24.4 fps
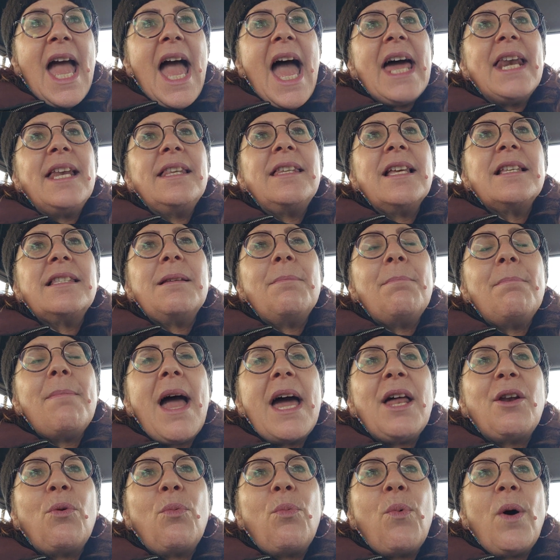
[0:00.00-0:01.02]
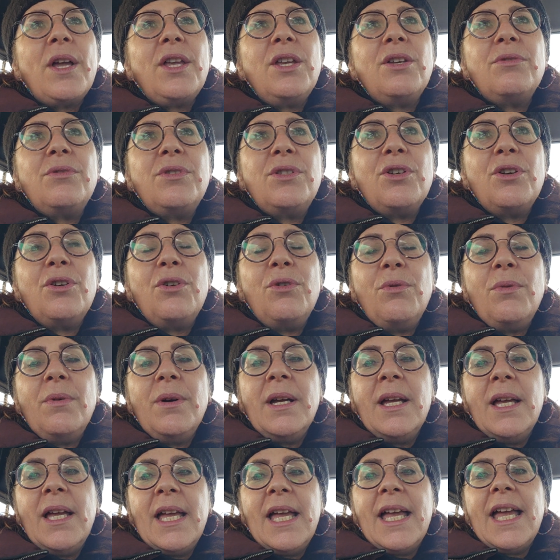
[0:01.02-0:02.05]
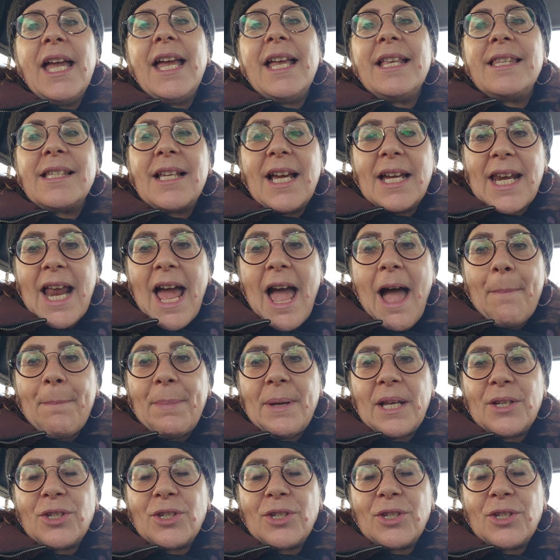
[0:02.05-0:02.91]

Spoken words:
and it doesn't matter what you do, it's going to happen.